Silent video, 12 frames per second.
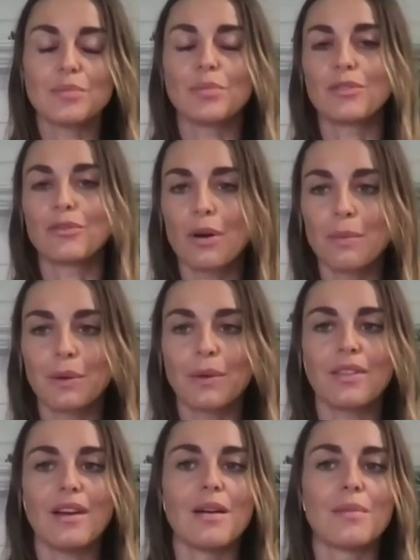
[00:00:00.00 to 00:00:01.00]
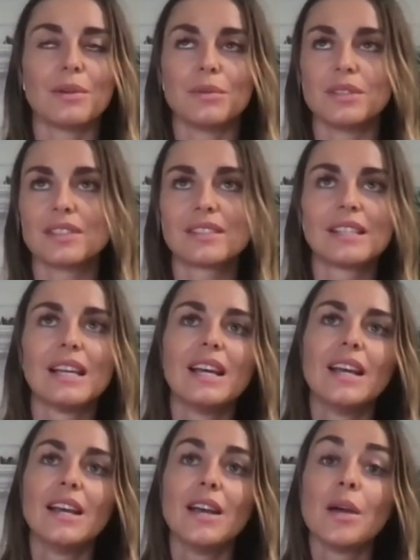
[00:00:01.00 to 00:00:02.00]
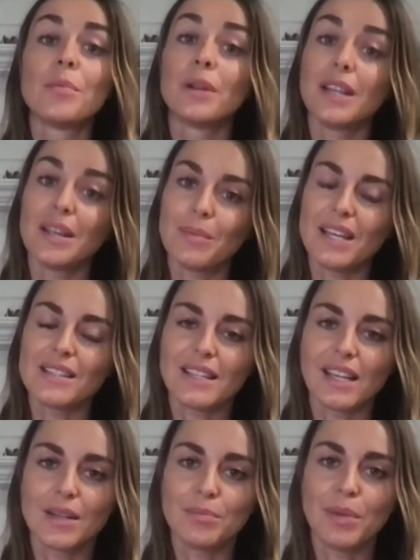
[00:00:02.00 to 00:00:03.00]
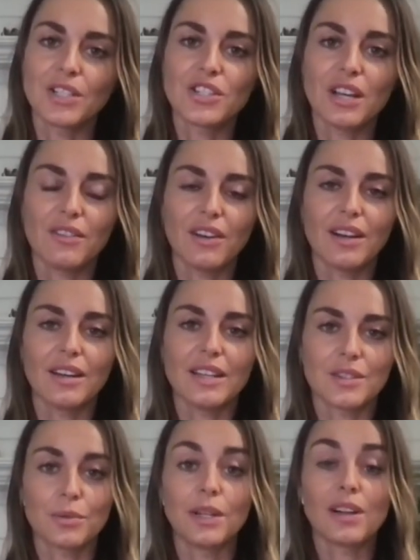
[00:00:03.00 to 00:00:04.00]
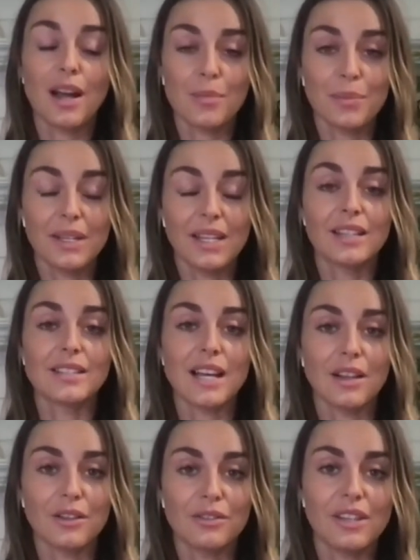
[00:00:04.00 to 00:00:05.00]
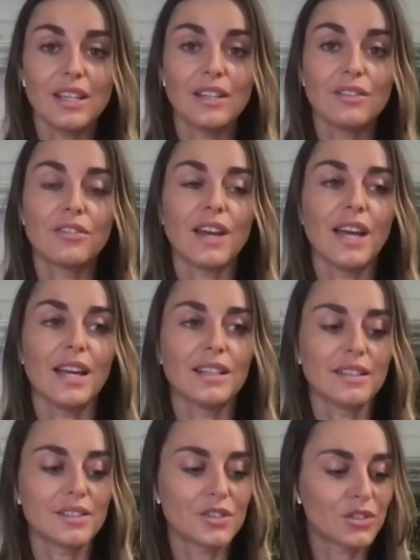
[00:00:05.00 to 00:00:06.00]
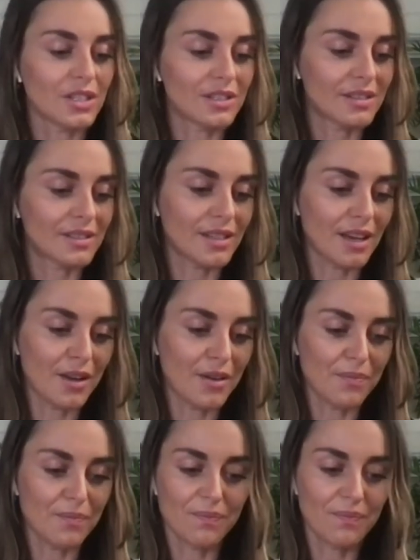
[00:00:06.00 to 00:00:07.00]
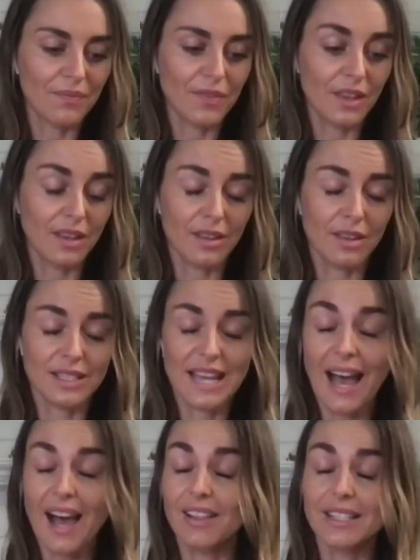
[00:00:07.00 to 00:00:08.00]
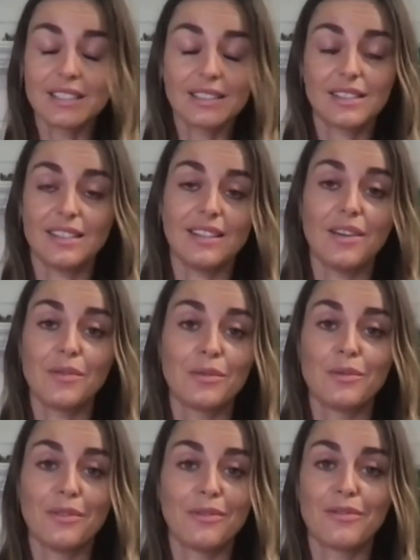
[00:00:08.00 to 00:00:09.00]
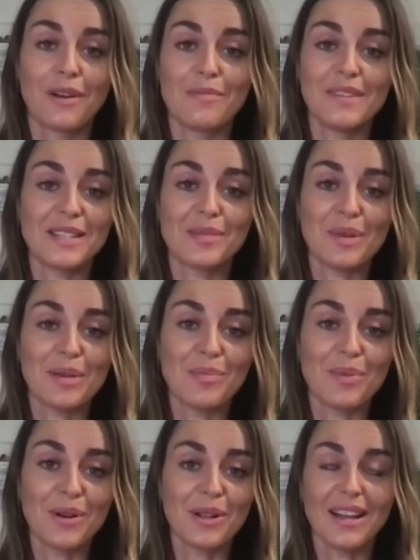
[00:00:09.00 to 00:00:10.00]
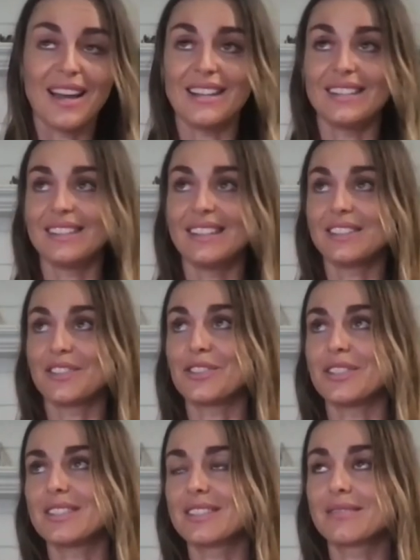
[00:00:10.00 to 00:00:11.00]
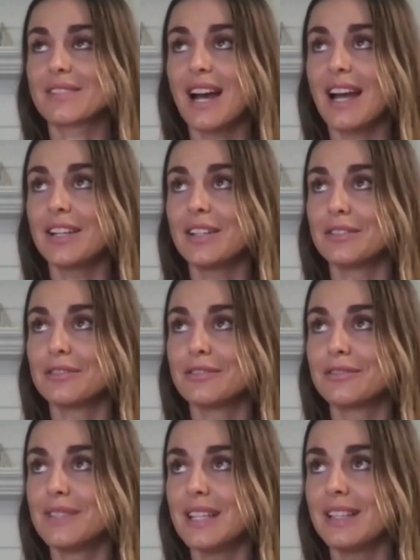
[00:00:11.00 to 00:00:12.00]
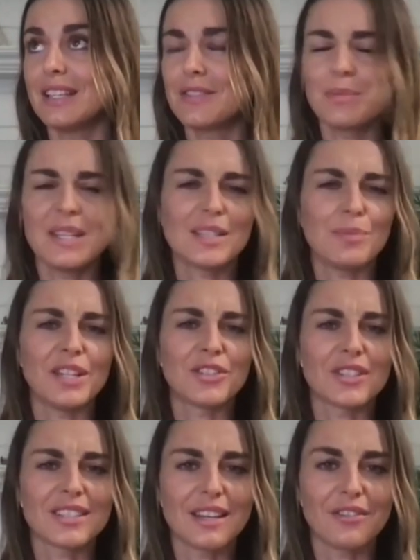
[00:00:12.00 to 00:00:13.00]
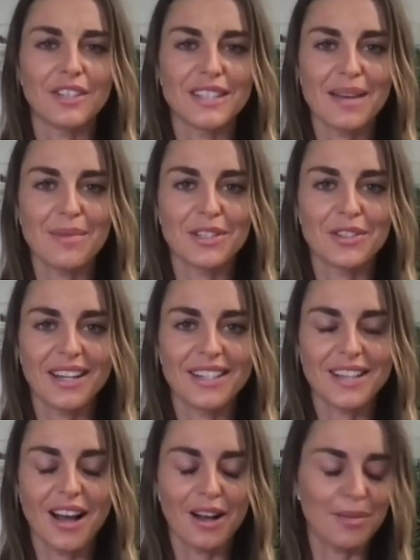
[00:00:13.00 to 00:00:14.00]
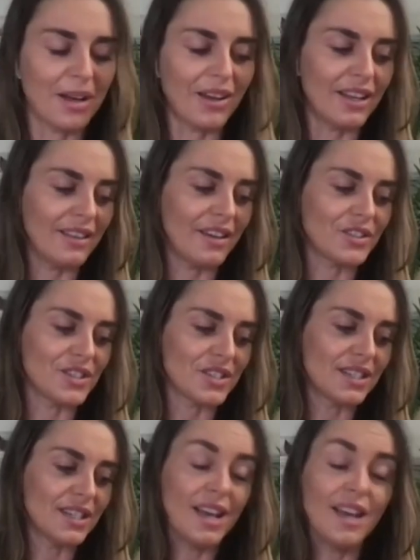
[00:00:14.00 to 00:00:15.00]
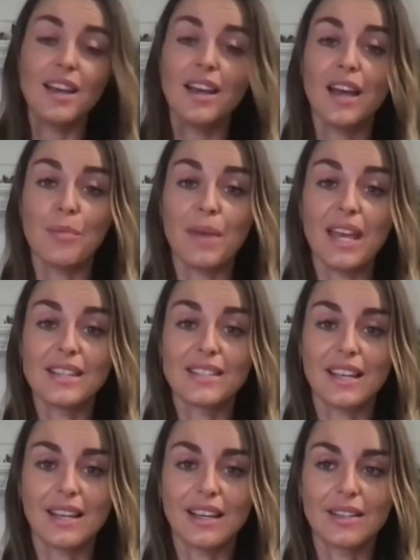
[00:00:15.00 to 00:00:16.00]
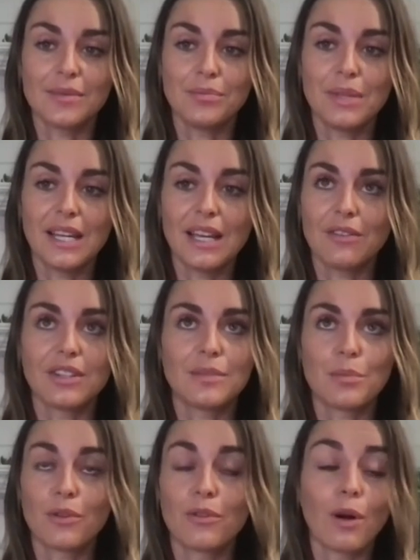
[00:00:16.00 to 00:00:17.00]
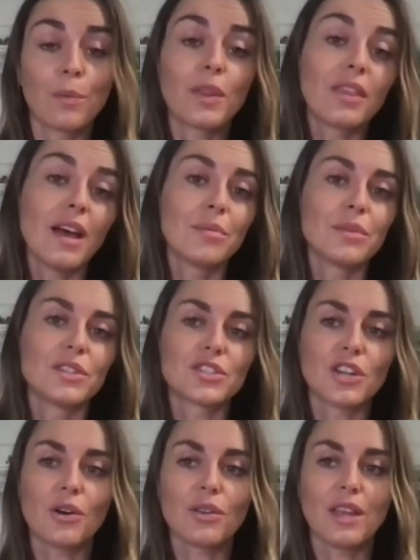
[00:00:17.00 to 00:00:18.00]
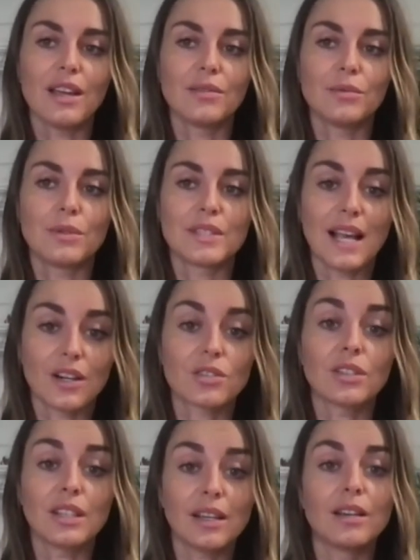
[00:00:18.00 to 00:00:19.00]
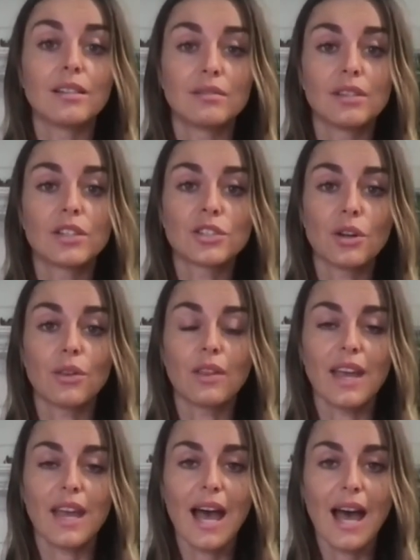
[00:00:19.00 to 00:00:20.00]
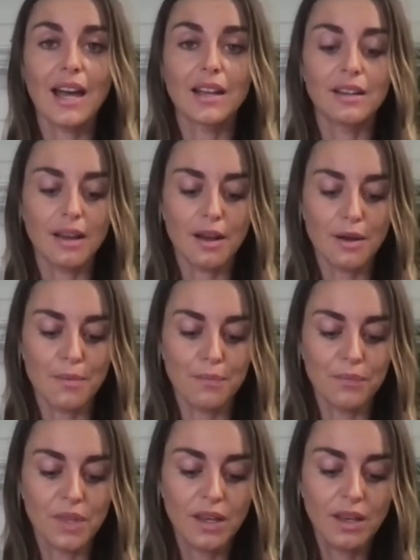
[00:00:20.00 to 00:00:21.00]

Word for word: and performing with them. It was pretty amazing. And Batsheva is a real company in Tel Aviv, and it's just... Um, The, the talent uh, from these people and is just kind of, it leaves me speechless every time I try to talk about it. They're just amazing, and being able to perform with them in a show that was actually a, a show that they had um,